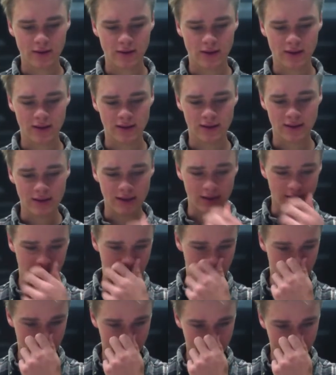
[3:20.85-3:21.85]
in need
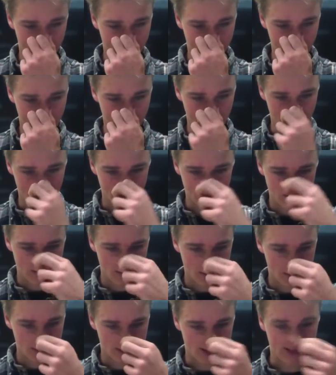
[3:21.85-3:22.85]
of
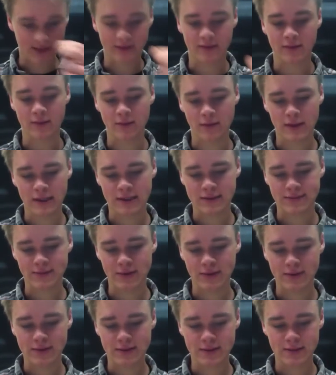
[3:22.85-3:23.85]
technical
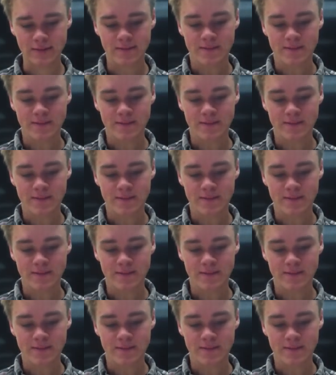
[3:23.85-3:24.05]
experts,